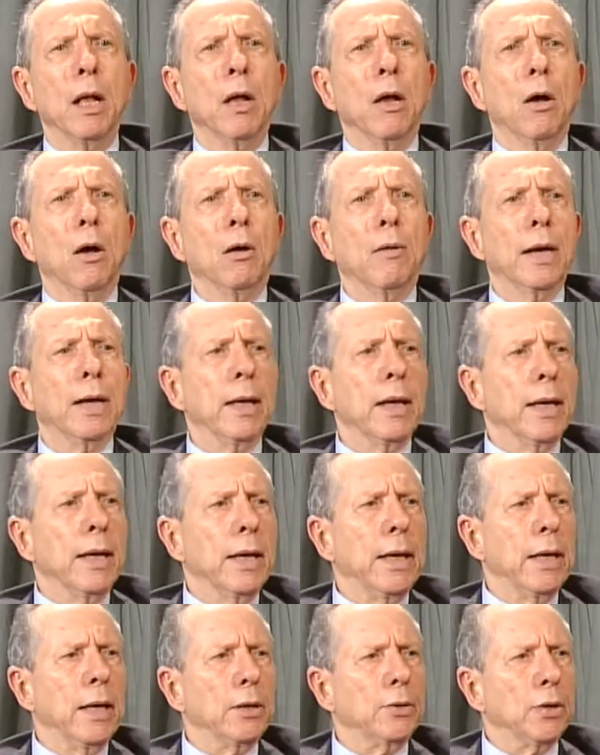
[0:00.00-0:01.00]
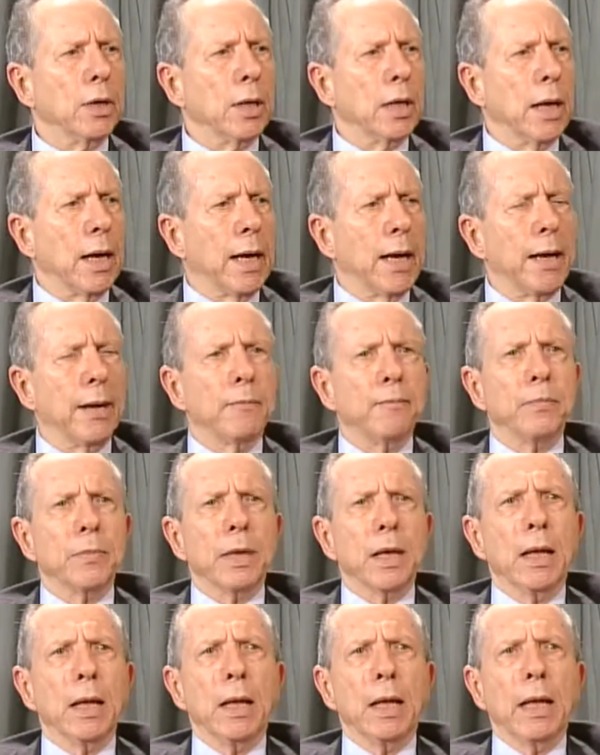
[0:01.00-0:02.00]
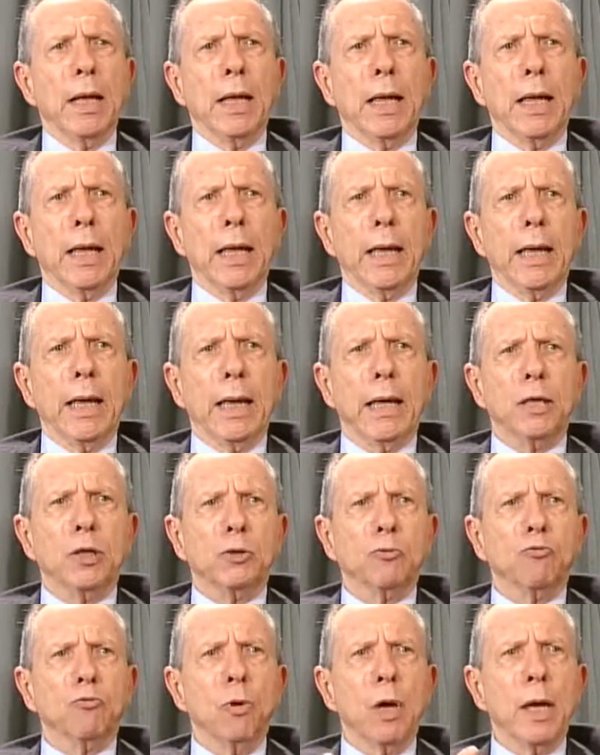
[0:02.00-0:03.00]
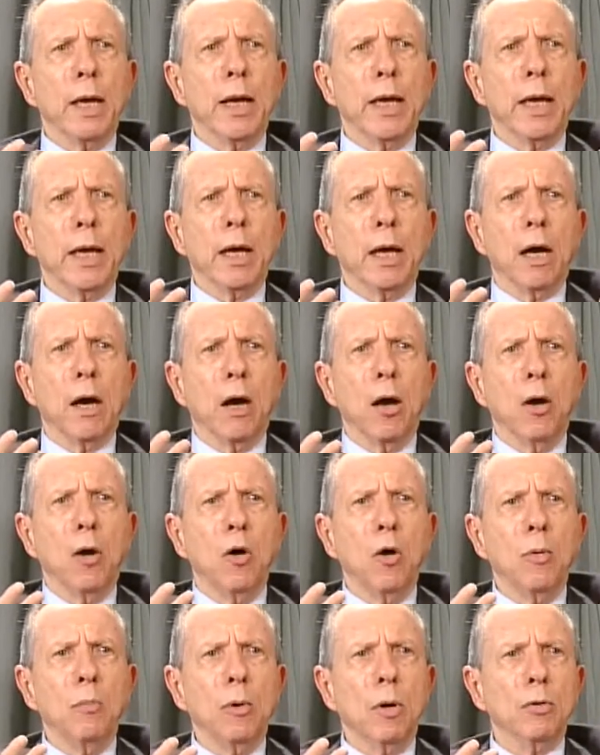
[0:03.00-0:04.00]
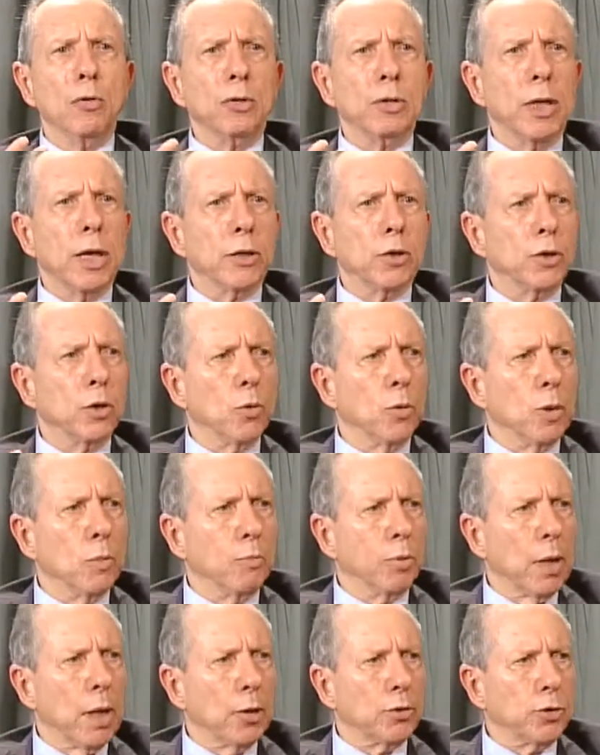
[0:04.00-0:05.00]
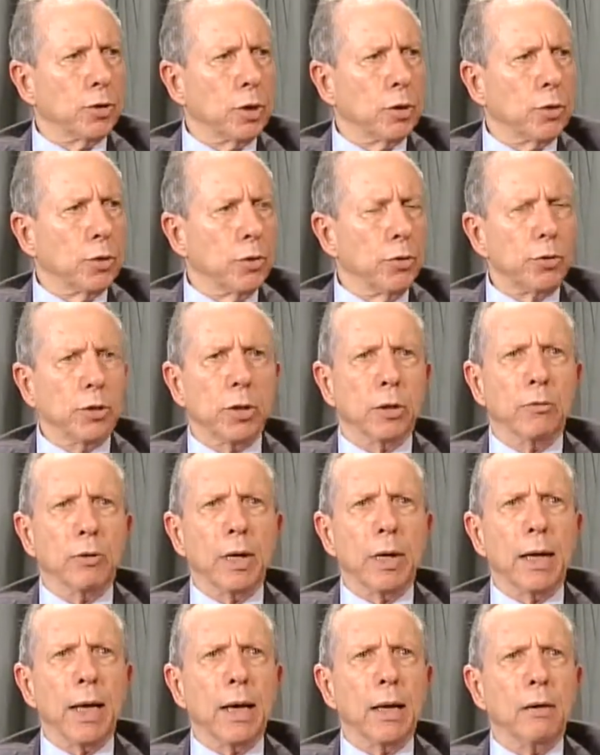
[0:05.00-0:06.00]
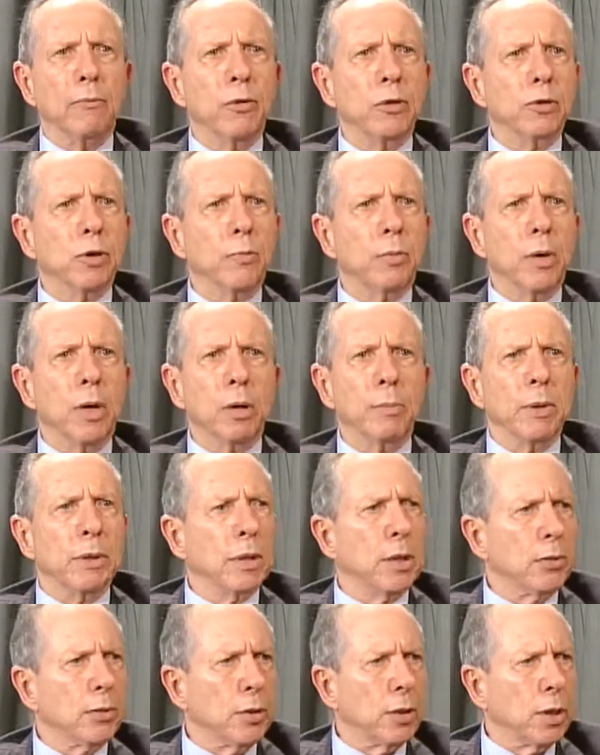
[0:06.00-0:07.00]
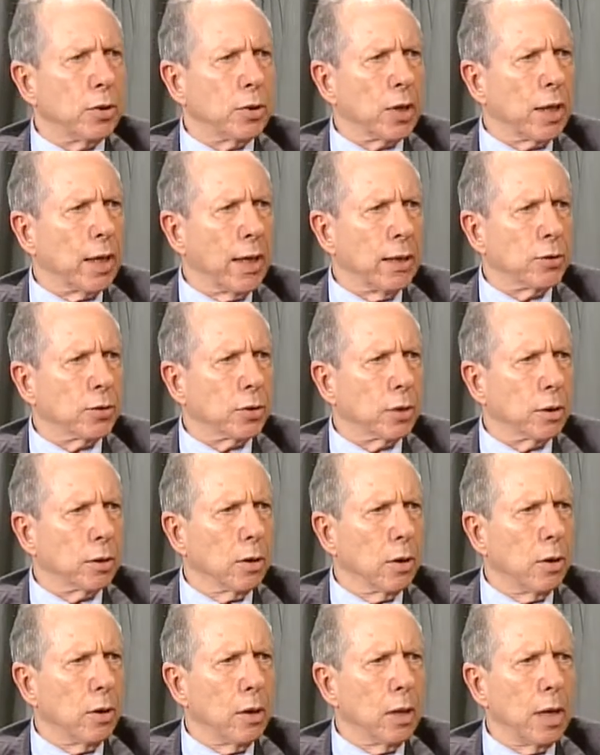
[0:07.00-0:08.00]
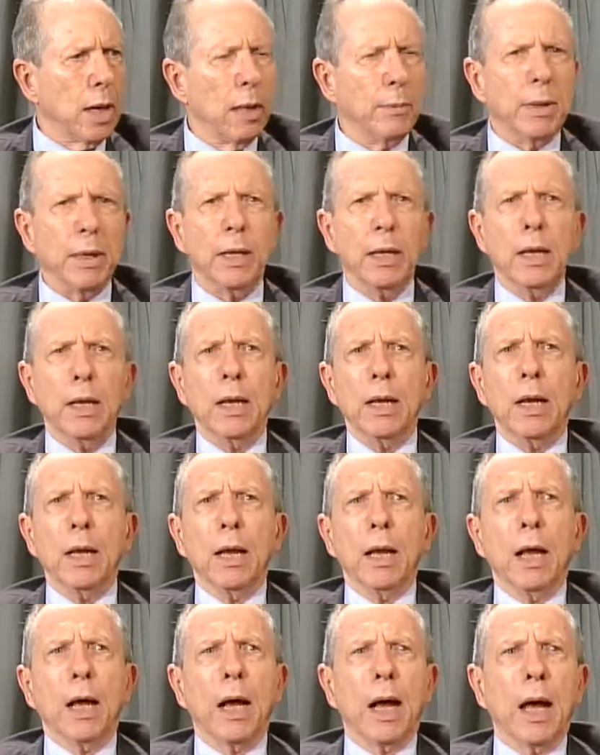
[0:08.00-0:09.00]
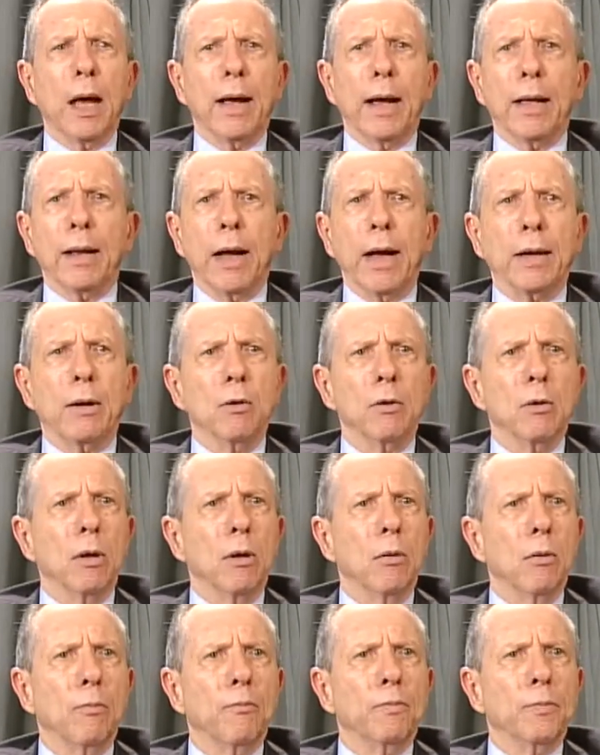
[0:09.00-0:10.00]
All right, here's a guy, he's running a homosexual prostitution ring out of his apartment. Isn't this against the law? I mean, I don't know.